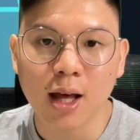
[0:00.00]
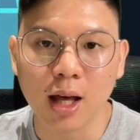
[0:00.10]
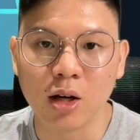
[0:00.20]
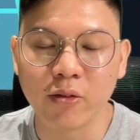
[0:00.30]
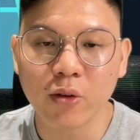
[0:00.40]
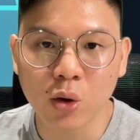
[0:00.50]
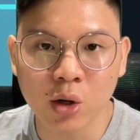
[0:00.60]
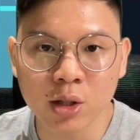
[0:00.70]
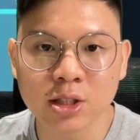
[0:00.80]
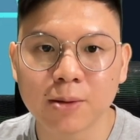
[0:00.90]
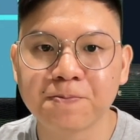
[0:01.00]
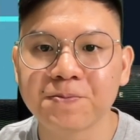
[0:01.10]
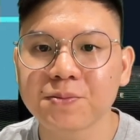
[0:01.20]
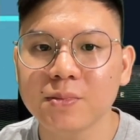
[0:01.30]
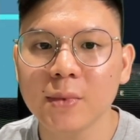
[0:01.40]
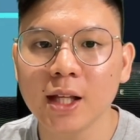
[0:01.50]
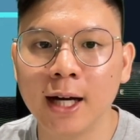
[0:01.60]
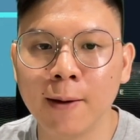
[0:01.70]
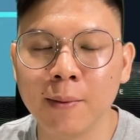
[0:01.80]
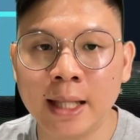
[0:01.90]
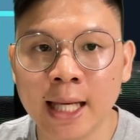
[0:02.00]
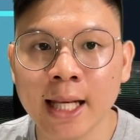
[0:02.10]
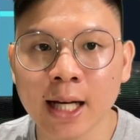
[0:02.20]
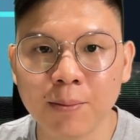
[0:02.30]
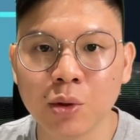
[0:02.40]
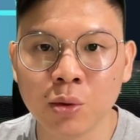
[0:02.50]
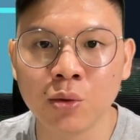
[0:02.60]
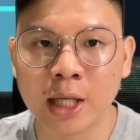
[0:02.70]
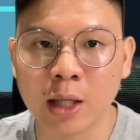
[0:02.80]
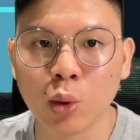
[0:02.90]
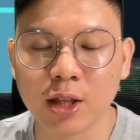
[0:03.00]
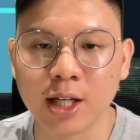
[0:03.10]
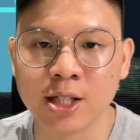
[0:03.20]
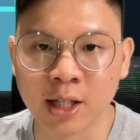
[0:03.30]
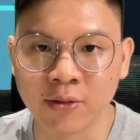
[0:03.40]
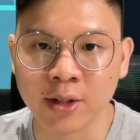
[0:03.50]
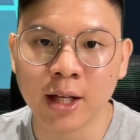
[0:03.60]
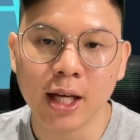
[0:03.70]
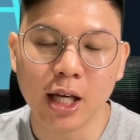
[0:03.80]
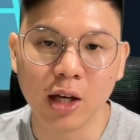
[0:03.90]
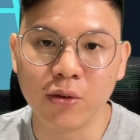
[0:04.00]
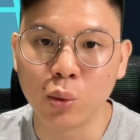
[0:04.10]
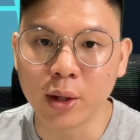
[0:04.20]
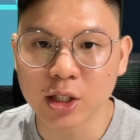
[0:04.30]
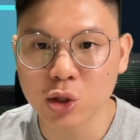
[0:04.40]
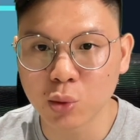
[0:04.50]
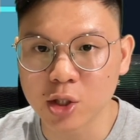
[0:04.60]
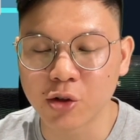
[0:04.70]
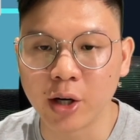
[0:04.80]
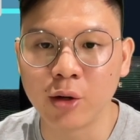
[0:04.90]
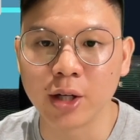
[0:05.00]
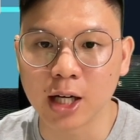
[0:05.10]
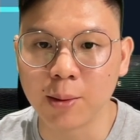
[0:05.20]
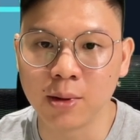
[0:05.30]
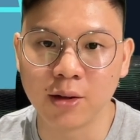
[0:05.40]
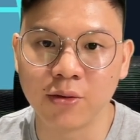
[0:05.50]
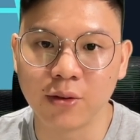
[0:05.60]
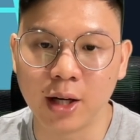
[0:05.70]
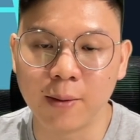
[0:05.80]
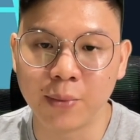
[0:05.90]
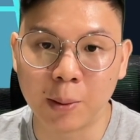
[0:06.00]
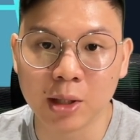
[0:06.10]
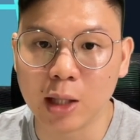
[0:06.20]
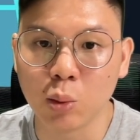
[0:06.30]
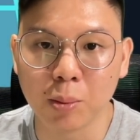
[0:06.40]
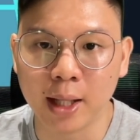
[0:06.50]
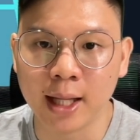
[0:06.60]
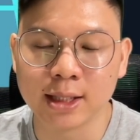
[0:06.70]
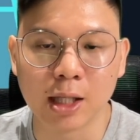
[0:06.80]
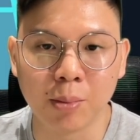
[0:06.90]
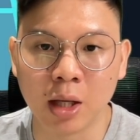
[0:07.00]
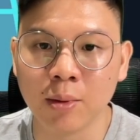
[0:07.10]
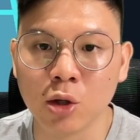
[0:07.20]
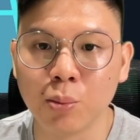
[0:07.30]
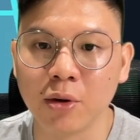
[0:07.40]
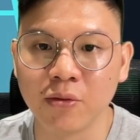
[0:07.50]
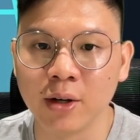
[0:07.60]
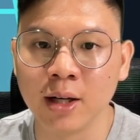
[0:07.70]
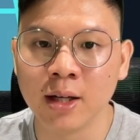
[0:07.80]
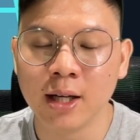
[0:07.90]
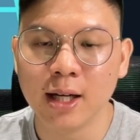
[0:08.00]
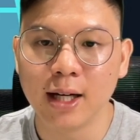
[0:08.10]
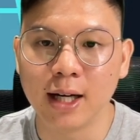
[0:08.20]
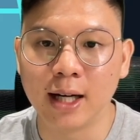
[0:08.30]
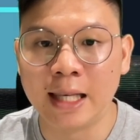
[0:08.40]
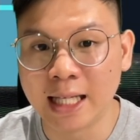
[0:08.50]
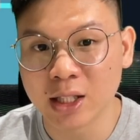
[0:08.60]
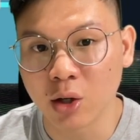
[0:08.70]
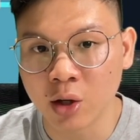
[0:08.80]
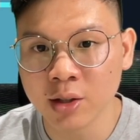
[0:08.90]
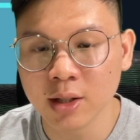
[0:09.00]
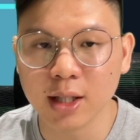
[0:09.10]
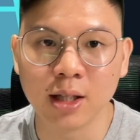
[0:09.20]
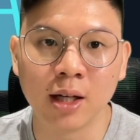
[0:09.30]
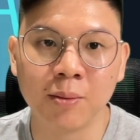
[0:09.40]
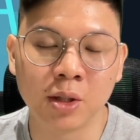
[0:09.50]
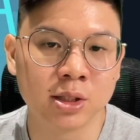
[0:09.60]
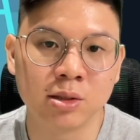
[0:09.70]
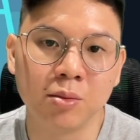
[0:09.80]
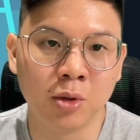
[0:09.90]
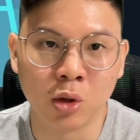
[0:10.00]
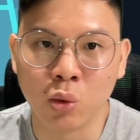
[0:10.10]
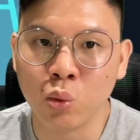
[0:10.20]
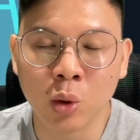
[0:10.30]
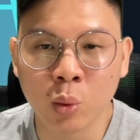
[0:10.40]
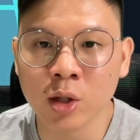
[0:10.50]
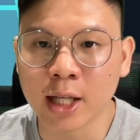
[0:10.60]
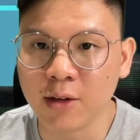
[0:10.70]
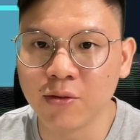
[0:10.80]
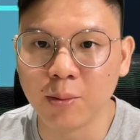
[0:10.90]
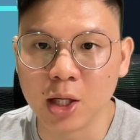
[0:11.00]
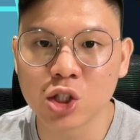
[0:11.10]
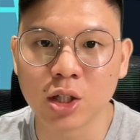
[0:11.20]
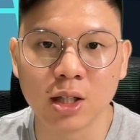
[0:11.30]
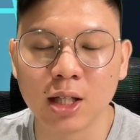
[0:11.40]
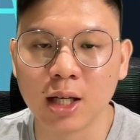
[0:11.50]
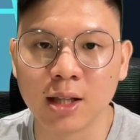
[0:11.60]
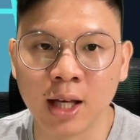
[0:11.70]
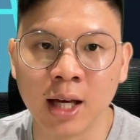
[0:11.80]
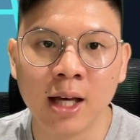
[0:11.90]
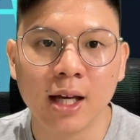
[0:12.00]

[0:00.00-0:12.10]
And of course, leading up to Game Week 37, if you want to switch around a couple of double Game Week players that maybe you prefer later on, because we will get information here and there